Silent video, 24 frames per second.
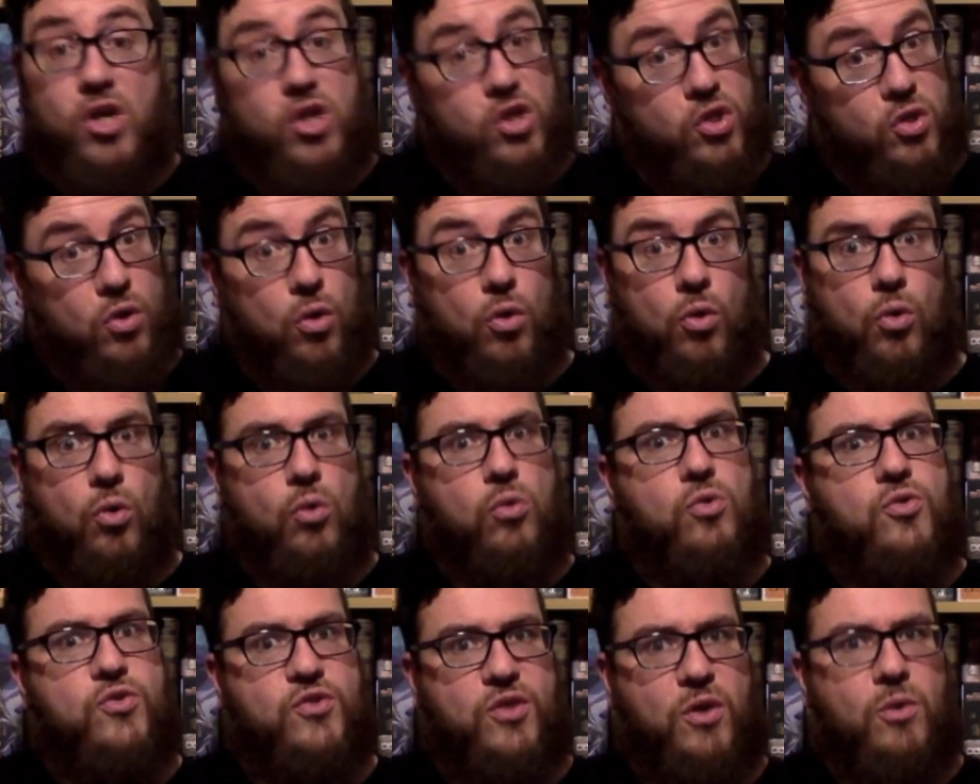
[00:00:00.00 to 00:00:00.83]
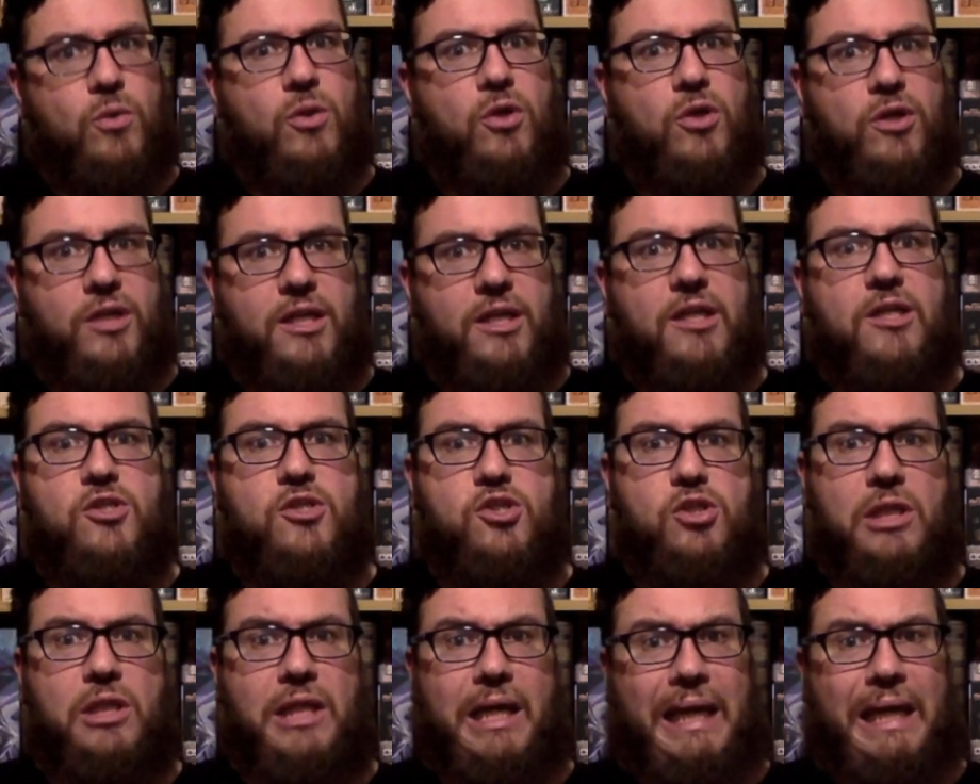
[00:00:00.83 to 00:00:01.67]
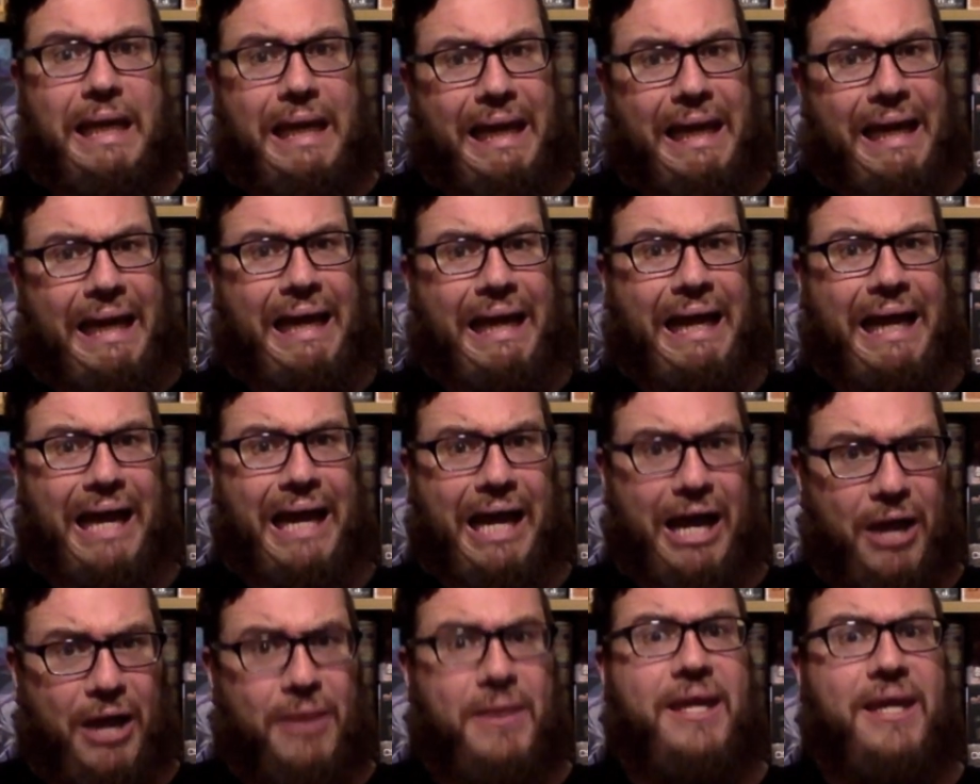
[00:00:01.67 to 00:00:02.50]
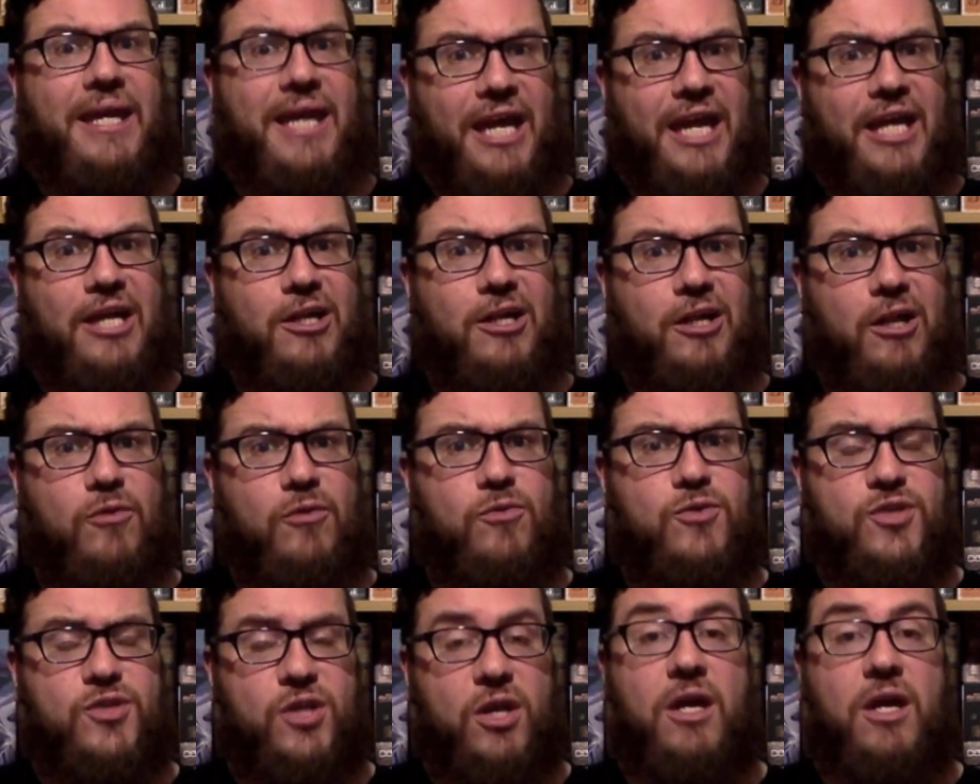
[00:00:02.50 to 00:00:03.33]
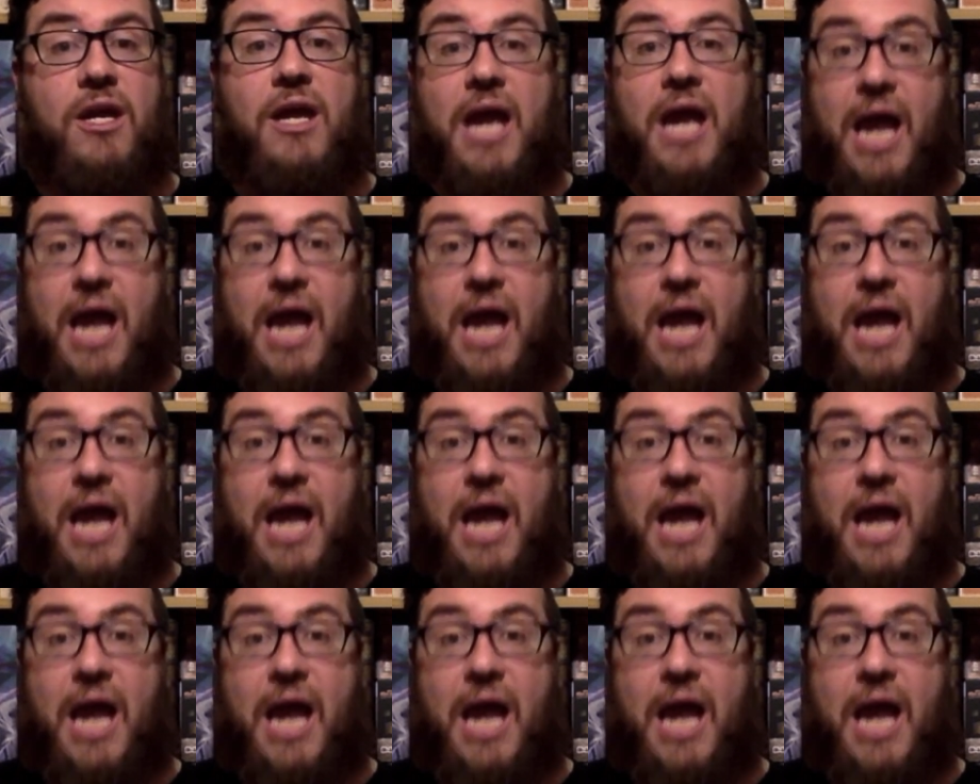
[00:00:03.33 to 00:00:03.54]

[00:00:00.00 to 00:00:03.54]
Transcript: you're also looking because you're like, are they getting closer?